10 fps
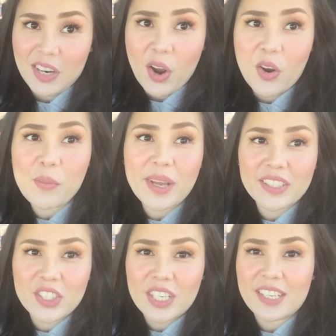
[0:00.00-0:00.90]
Oh my
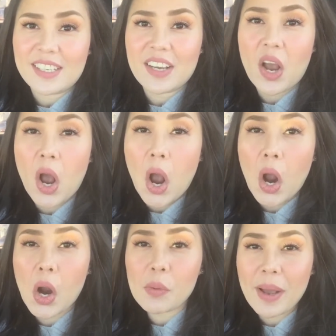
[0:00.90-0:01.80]
G.
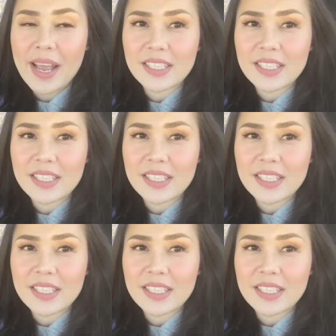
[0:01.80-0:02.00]
Oh my